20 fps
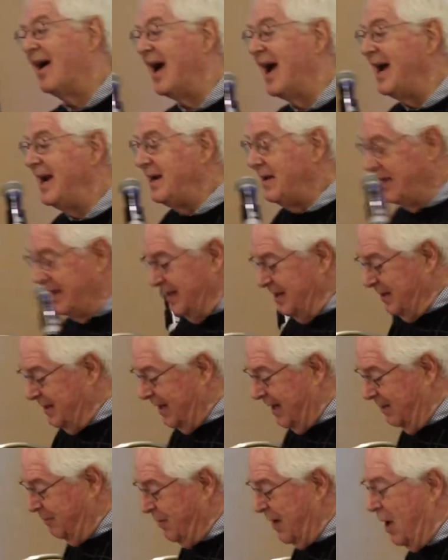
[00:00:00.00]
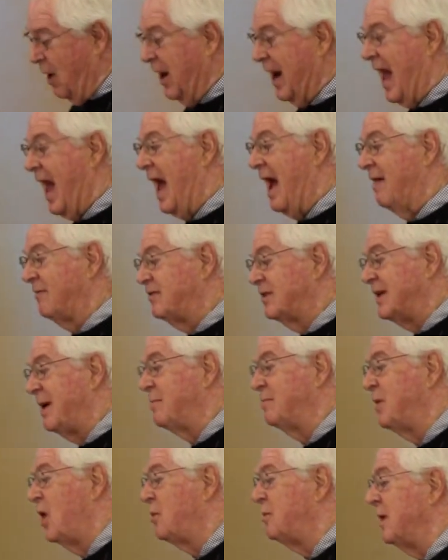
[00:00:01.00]
right, and we ought to have
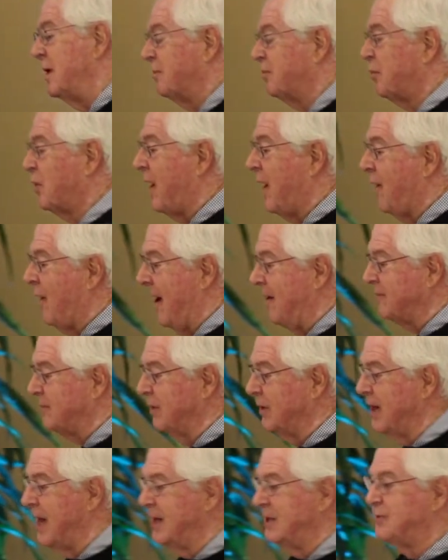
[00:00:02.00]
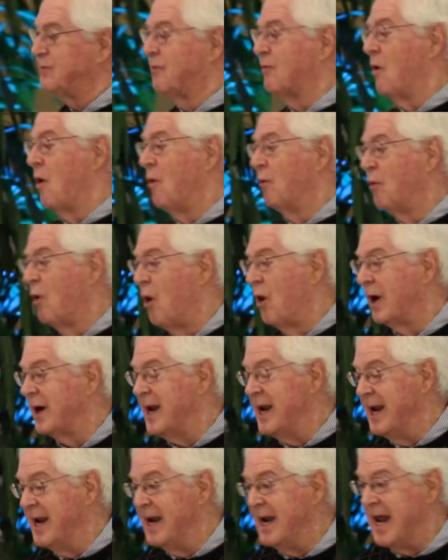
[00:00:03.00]
some moment of prayer after lunch for O'Rourke
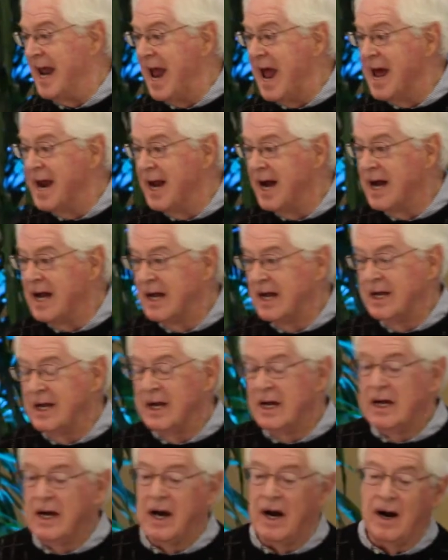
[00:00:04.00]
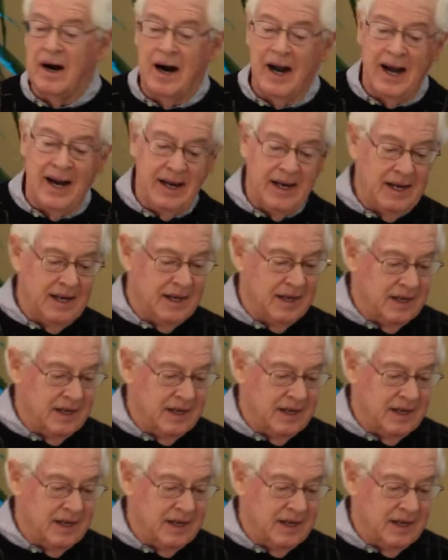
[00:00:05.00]
in Indiana, all right.